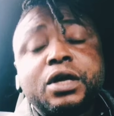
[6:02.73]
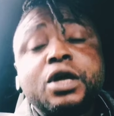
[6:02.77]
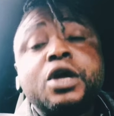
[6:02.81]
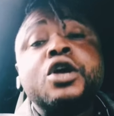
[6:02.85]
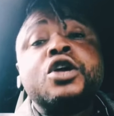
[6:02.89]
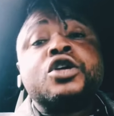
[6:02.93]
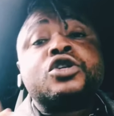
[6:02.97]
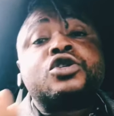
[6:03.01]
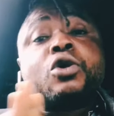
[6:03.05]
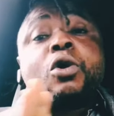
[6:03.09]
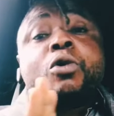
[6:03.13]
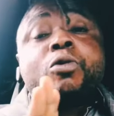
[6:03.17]

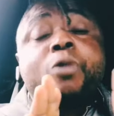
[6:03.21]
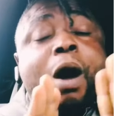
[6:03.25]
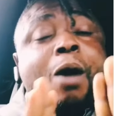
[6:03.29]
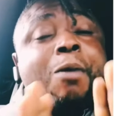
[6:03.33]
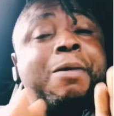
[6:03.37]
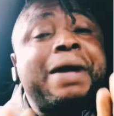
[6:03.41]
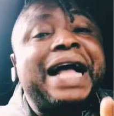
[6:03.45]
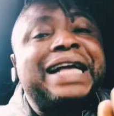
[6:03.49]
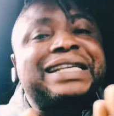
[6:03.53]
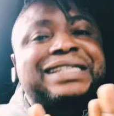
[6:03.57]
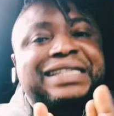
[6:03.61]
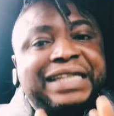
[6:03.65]
So what
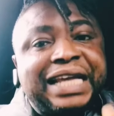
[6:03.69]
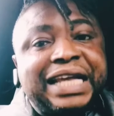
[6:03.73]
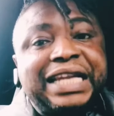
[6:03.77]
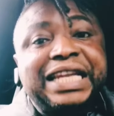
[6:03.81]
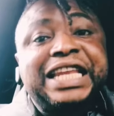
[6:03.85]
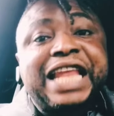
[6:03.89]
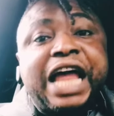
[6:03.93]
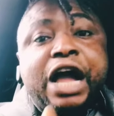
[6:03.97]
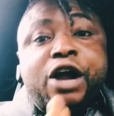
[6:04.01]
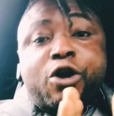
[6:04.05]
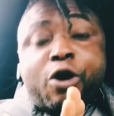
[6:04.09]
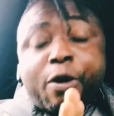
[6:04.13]
we are seeing in
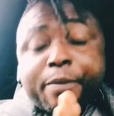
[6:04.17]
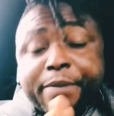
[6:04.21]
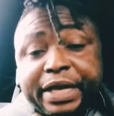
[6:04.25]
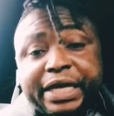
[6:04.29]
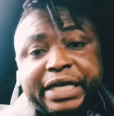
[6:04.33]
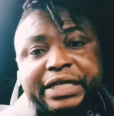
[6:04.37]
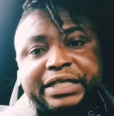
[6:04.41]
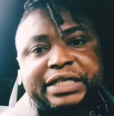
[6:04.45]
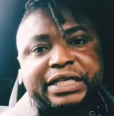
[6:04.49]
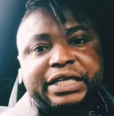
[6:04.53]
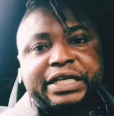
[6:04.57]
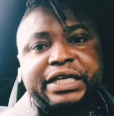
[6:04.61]
our
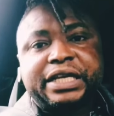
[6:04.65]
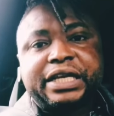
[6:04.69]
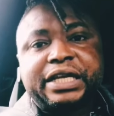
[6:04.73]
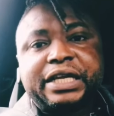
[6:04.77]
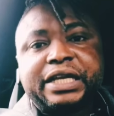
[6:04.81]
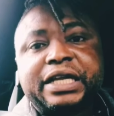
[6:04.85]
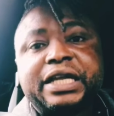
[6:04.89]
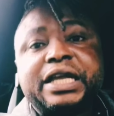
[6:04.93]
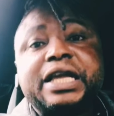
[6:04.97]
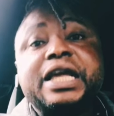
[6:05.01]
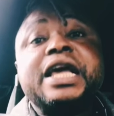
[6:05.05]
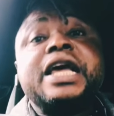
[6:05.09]
community
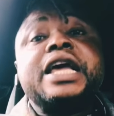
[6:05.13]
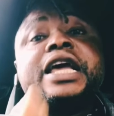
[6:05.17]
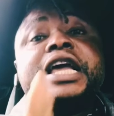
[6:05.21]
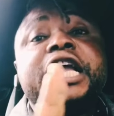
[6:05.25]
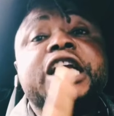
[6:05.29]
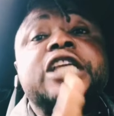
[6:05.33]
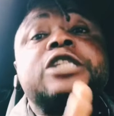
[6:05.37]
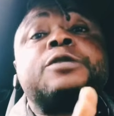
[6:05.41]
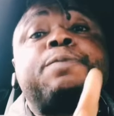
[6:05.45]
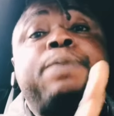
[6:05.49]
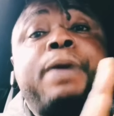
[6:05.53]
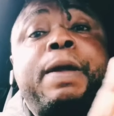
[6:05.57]

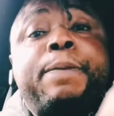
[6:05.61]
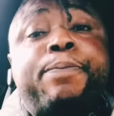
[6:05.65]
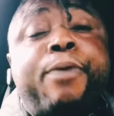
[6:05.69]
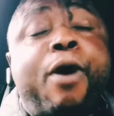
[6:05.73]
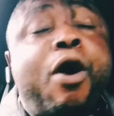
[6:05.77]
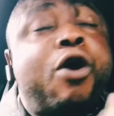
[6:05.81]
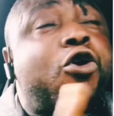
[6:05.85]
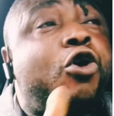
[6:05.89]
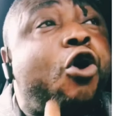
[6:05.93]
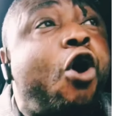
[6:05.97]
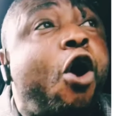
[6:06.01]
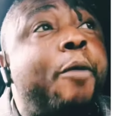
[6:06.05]
is
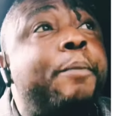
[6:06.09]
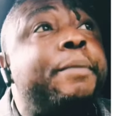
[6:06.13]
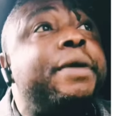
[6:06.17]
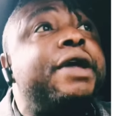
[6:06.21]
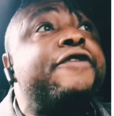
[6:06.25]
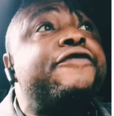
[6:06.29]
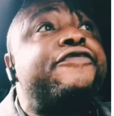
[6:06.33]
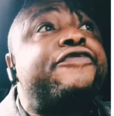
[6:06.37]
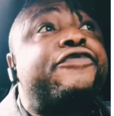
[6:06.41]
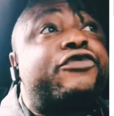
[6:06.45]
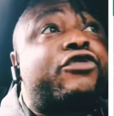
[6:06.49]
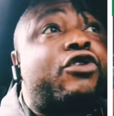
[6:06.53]
people coming
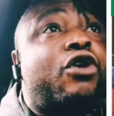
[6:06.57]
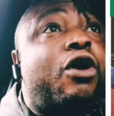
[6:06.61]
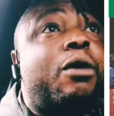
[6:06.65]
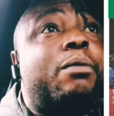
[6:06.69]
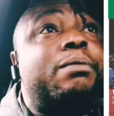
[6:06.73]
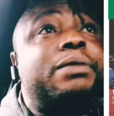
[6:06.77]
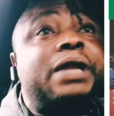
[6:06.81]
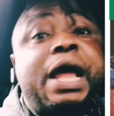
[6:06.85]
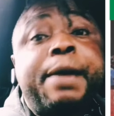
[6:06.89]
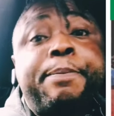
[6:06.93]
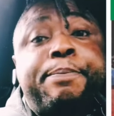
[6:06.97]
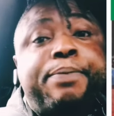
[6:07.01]

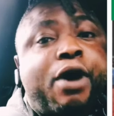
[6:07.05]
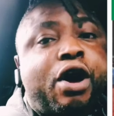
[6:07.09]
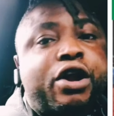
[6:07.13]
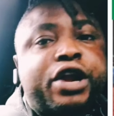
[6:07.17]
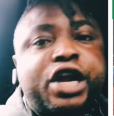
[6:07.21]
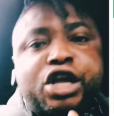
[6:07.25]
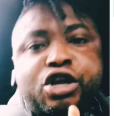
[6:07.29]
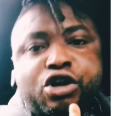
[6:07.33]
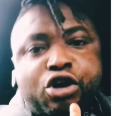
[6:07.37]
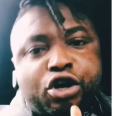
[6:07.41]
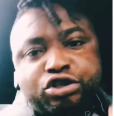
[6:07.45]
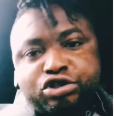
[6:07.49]
from
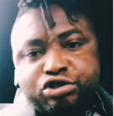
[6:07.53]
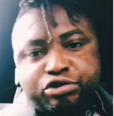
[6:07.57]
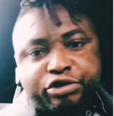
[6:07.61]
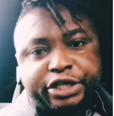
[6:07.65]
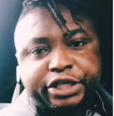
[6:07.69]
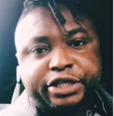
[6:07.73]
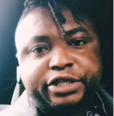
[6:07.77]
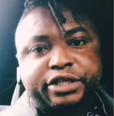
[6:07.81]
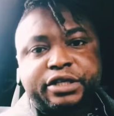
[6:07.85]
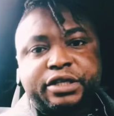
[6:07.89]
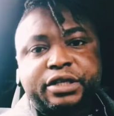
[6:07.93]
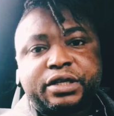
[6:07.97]
neighboring
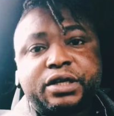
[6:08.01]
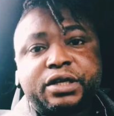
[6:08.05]
countries